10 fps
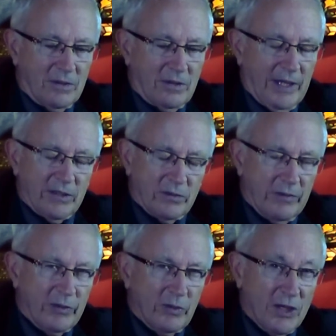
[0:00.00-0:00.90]
Canada
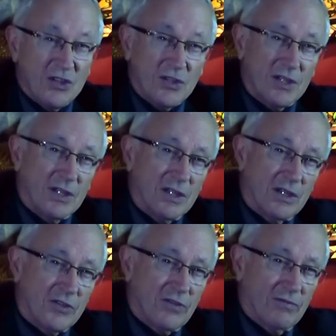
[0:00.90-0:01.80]
Revenue Agency
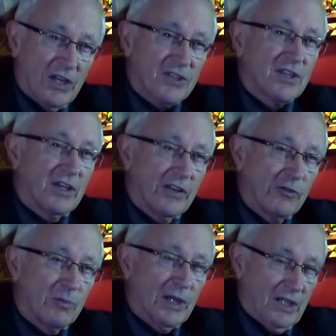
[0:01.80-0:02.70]
is
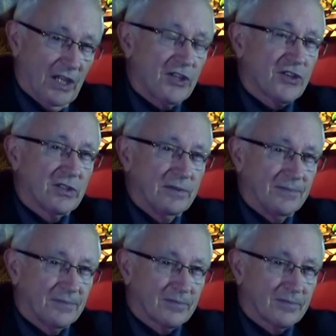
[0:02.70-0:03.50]
investigative by nature.